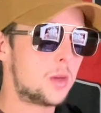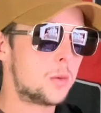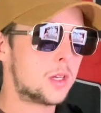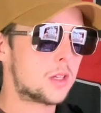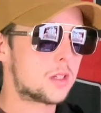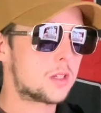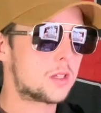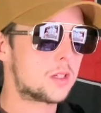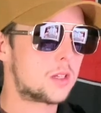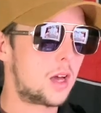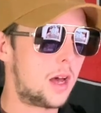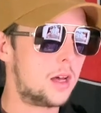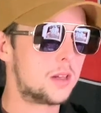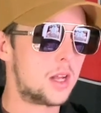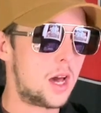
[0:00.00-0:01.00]
in a
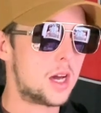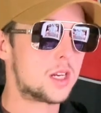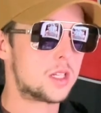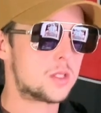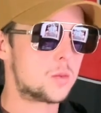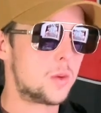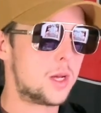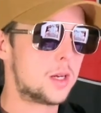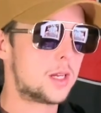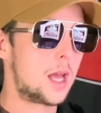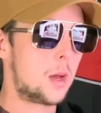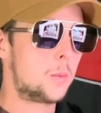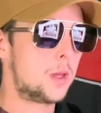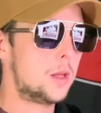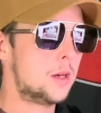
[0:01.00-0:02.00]
Kyle Dacus win,
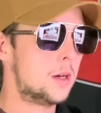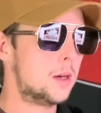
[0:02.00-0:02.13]
can we?